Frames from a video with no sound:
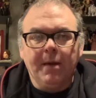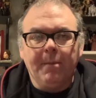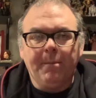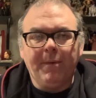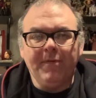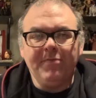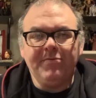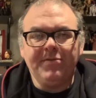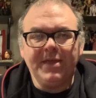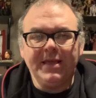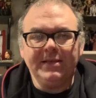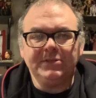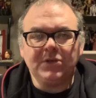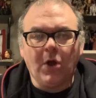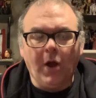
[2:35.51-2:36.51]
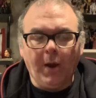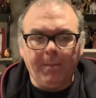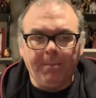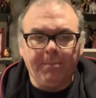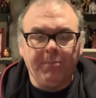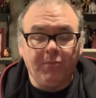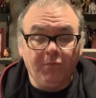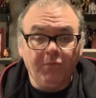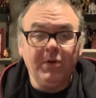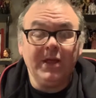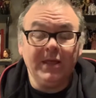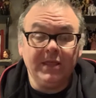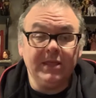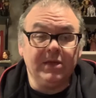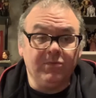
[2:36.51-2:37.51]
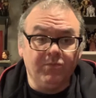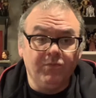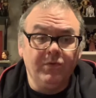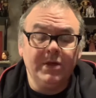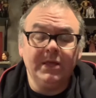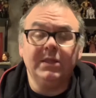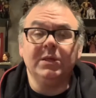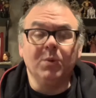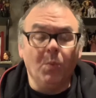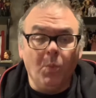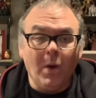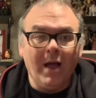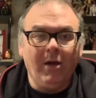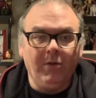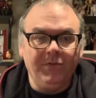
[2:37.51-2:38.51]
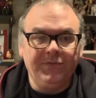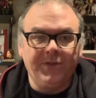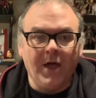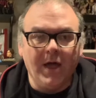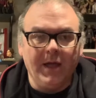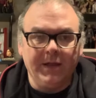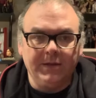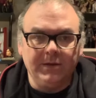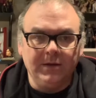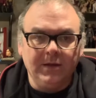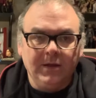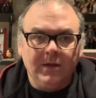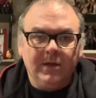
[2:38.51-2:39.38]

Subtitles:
But these are really, really well done